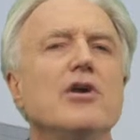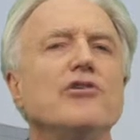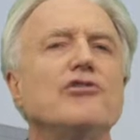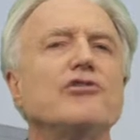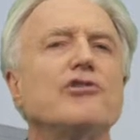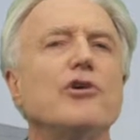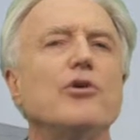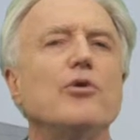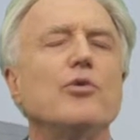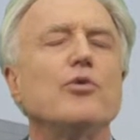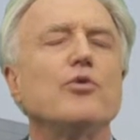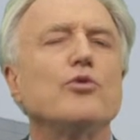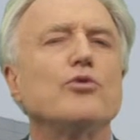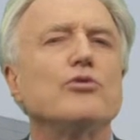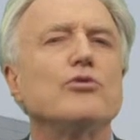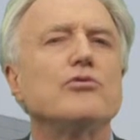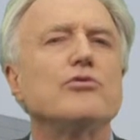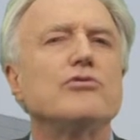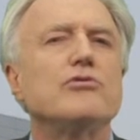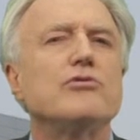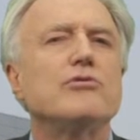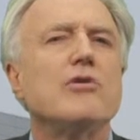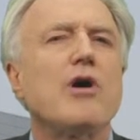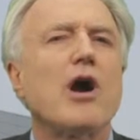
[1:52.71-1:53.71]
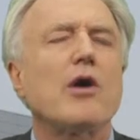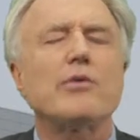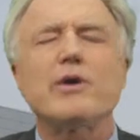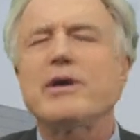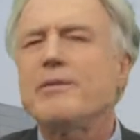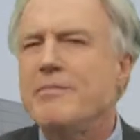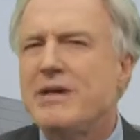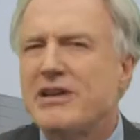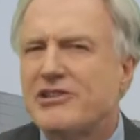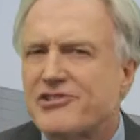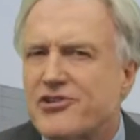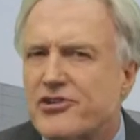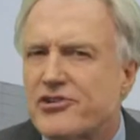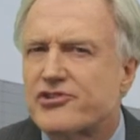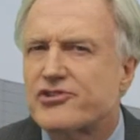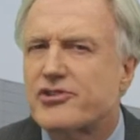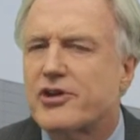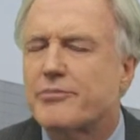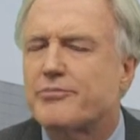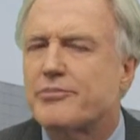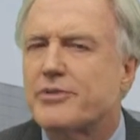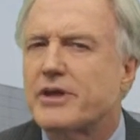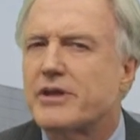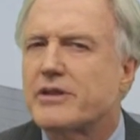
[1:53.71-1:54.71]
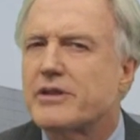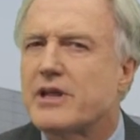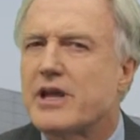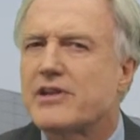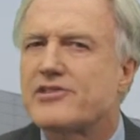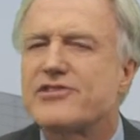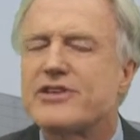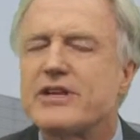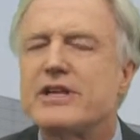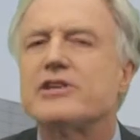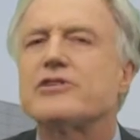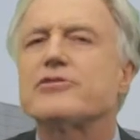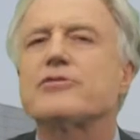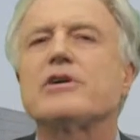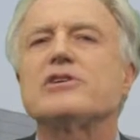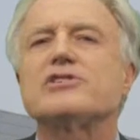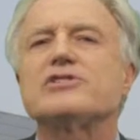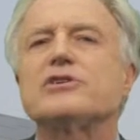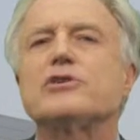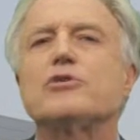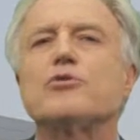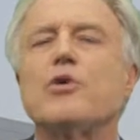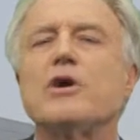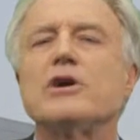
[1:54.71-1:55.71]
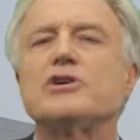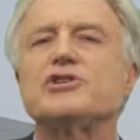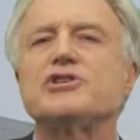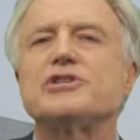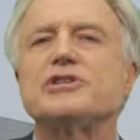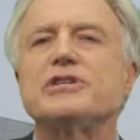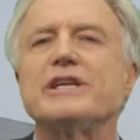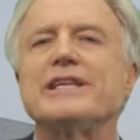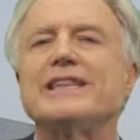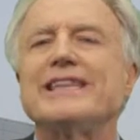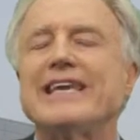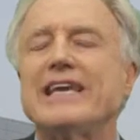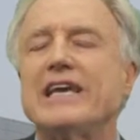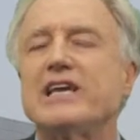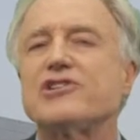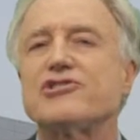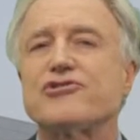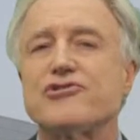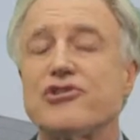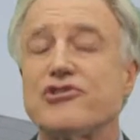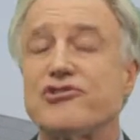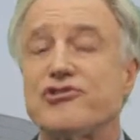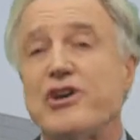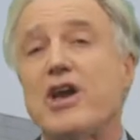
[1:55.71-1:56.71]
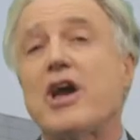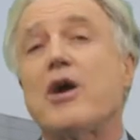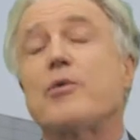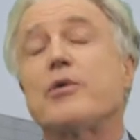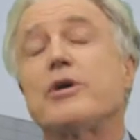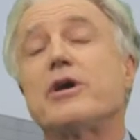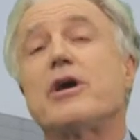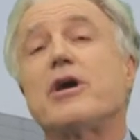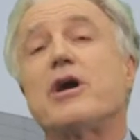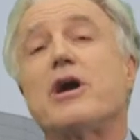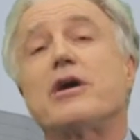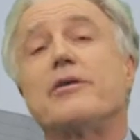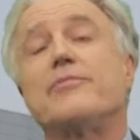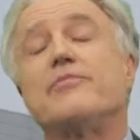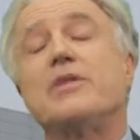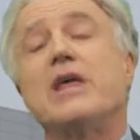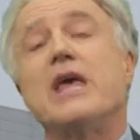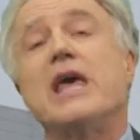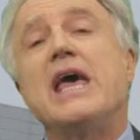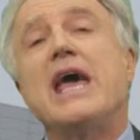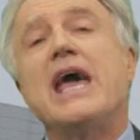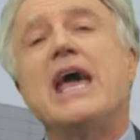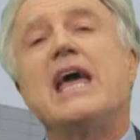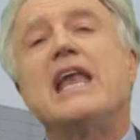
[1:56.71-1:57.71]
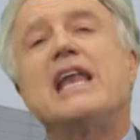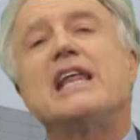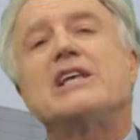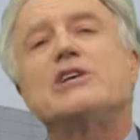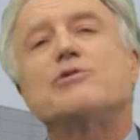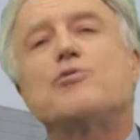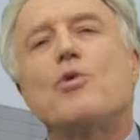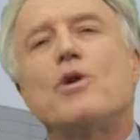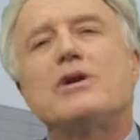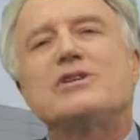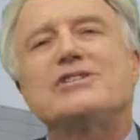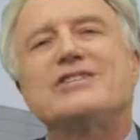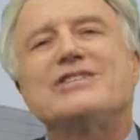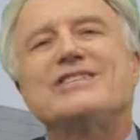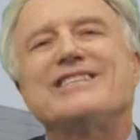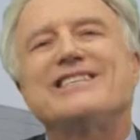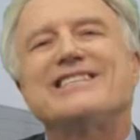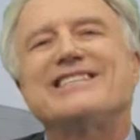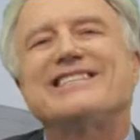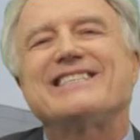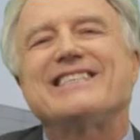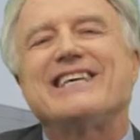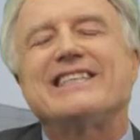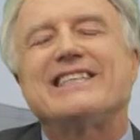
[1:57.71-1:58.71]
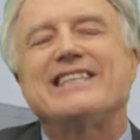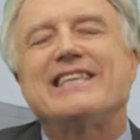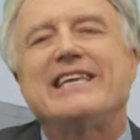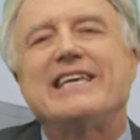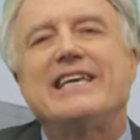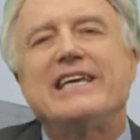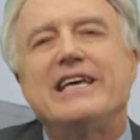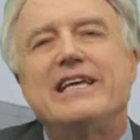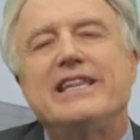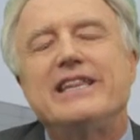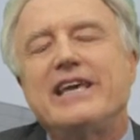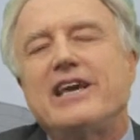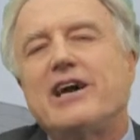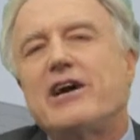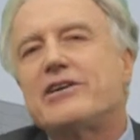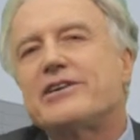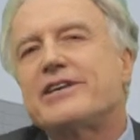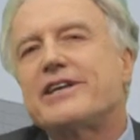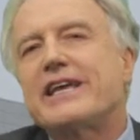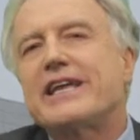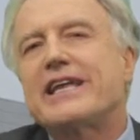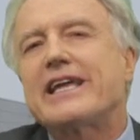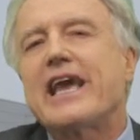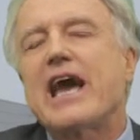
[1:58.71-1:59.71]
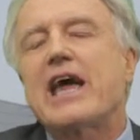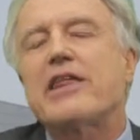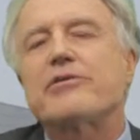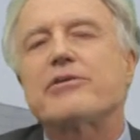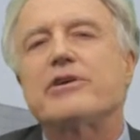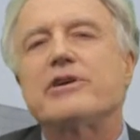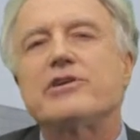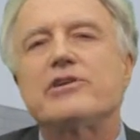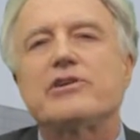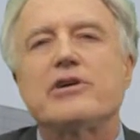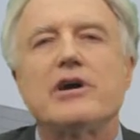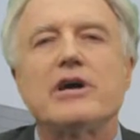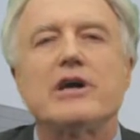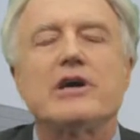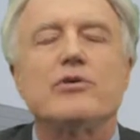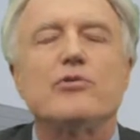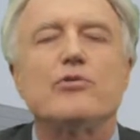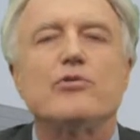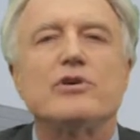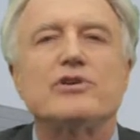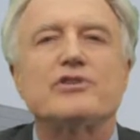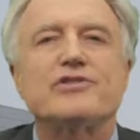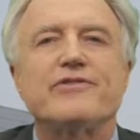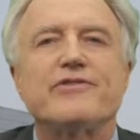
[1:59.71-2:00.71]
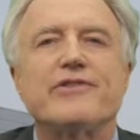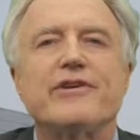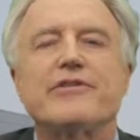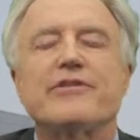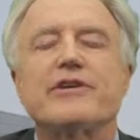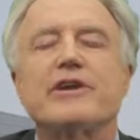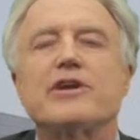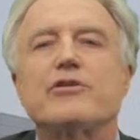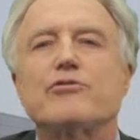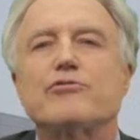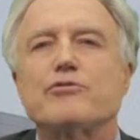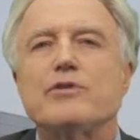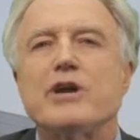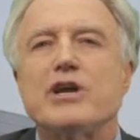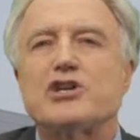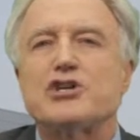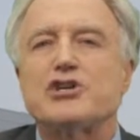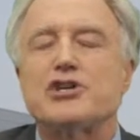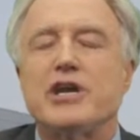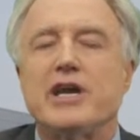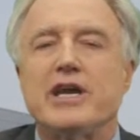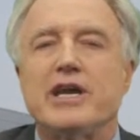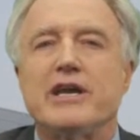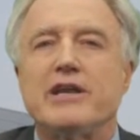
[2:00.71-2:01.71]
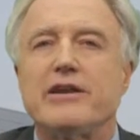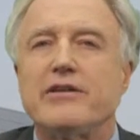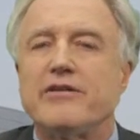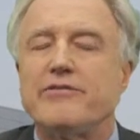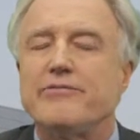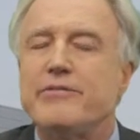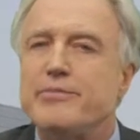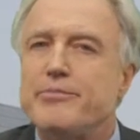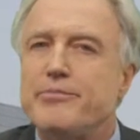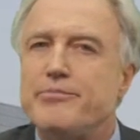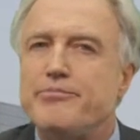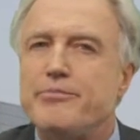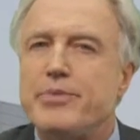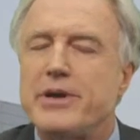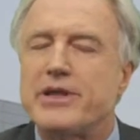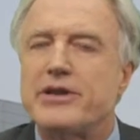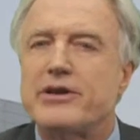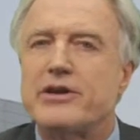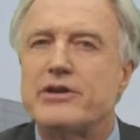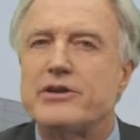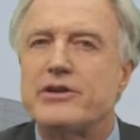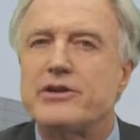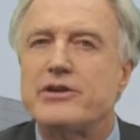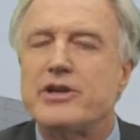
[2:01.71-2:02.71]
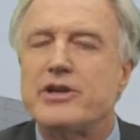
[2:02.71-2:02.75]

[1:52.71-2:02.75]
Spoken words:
So are we missing something? That's an interesting question, and the answer is, yeah, we are. And it wasn't just that the hunting and gathering diet was very rich in bitter